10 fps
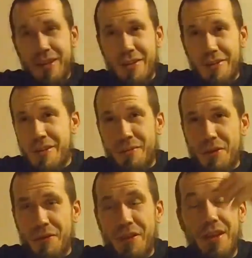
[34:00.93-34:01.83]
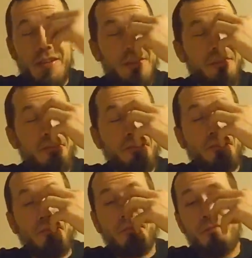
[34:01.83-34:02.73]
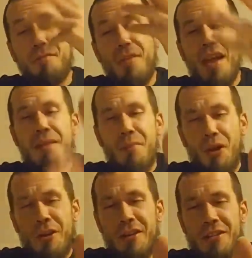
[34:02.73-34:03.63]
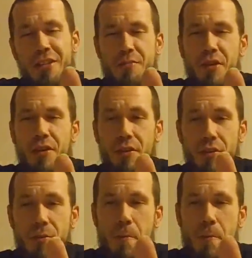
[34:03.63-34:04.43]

other number of things. And part of this is because